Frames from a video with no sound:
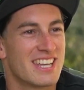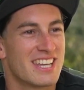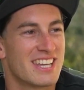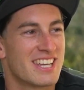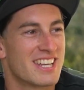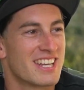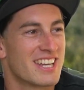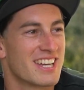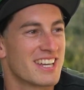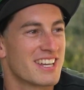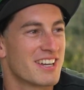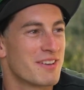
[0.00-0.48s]

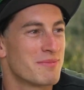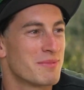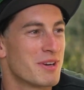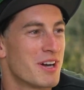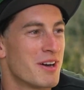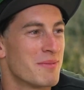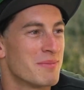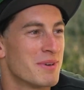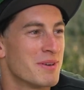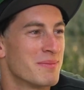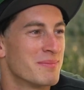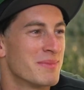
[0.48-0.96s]
You know, I'm
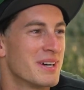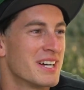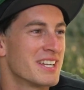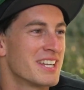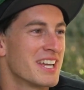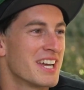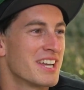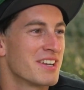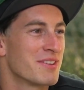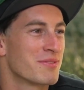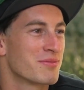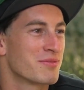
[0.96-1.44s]
on
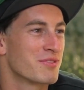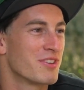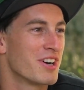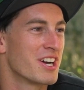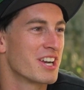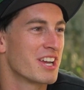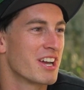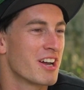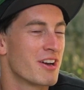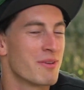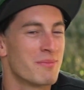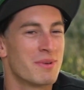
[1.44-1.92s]
Monday to
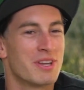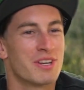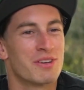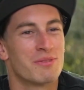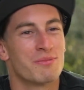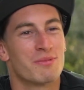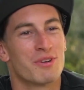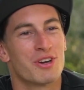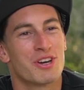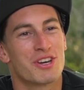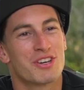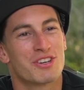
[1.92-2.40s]
Friday, I'm in a
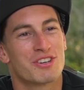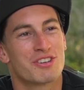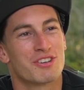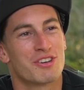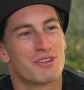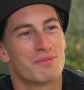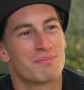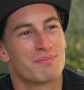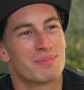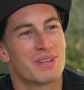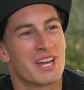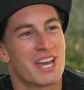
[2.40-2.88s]

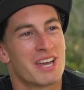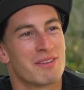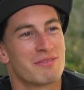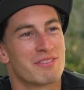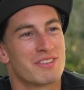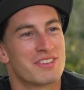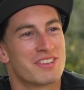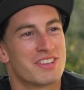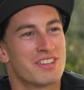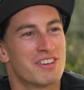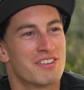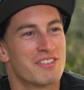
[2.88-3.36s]
workshop playing
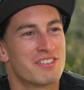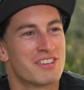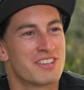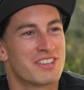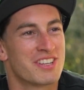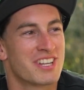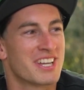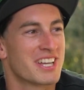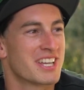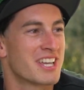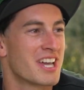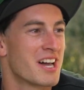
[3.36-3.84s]
with cylinders,
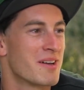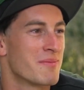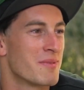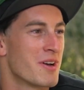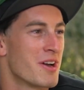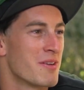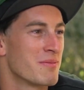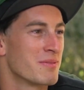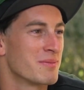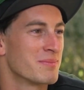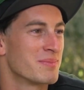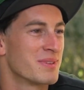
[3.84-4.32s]
and I come
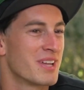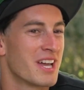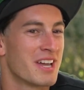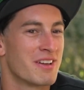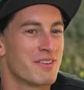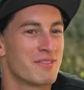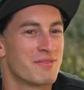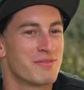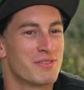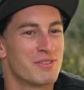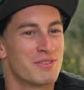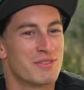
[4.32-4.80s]
home and play
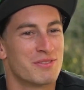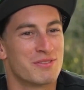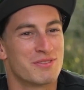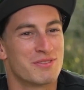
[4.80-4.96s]
with full